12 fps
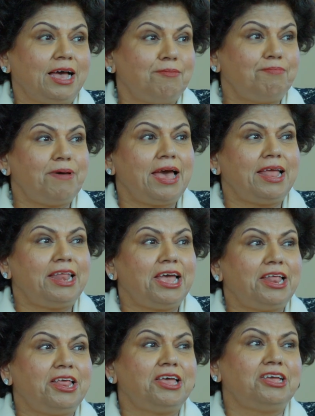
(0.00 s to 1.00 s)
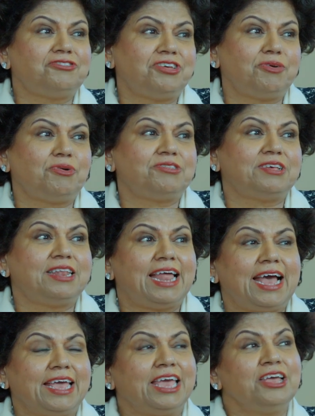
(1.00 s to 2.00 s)
Companion, she was a
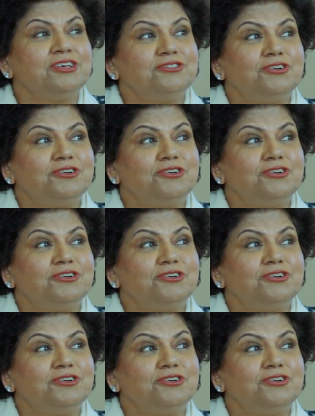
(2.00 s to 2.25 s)
lucky,